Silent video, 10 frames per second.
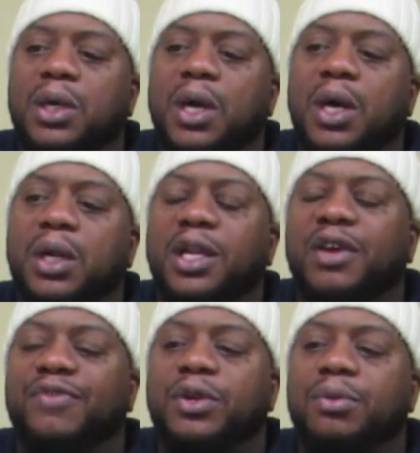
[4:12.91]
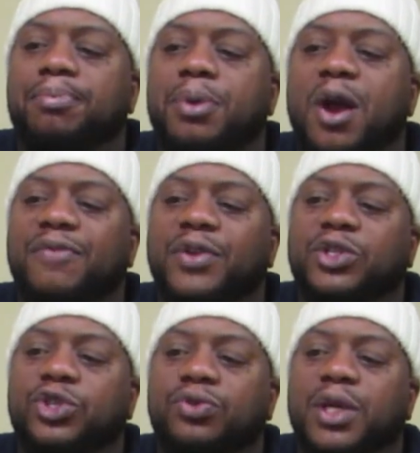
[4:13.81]
live in
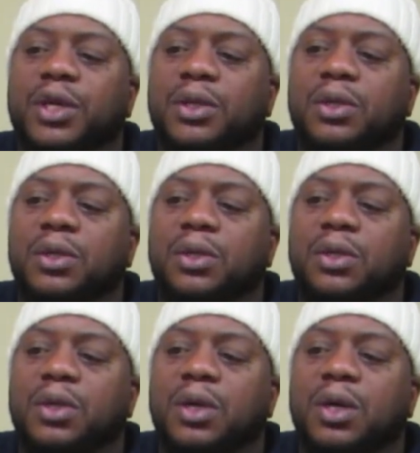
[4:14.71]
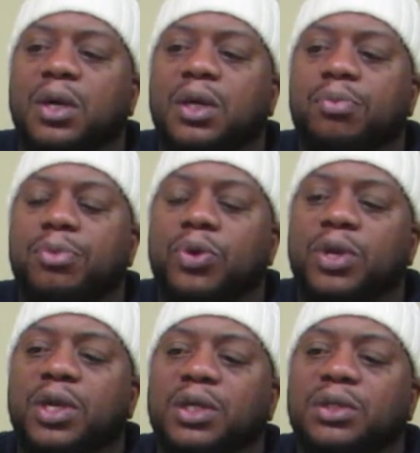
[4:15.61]
poverty-stricken
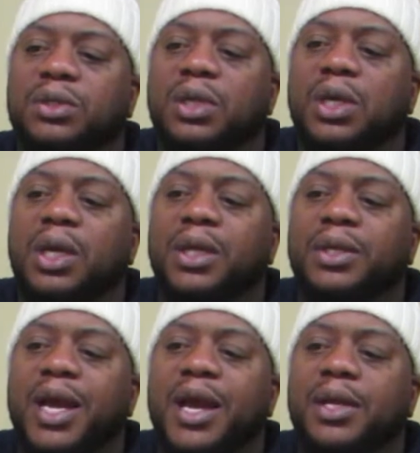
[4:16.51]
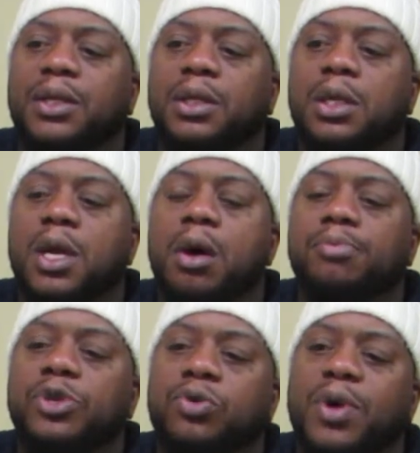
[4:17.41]
communities, that
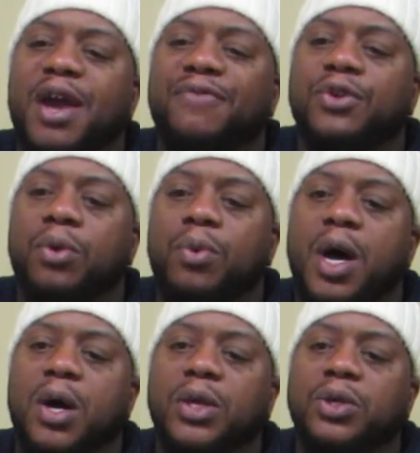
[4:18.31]
numb you after a while.